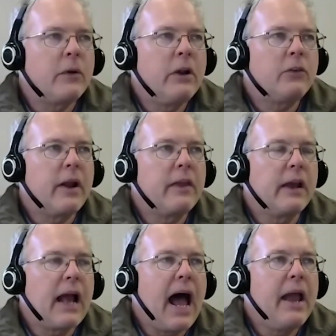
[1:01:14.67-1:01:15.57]
here's what I
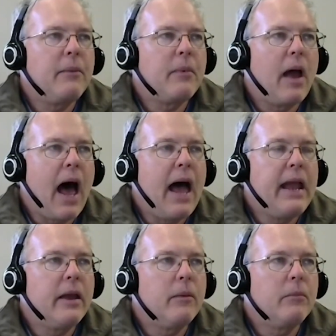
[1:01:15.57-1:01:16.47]
think. I
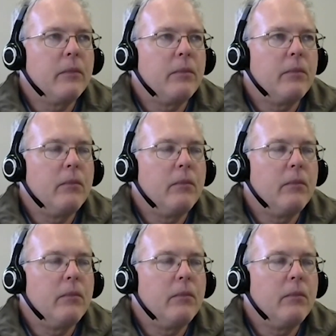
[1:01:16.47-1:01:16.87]
am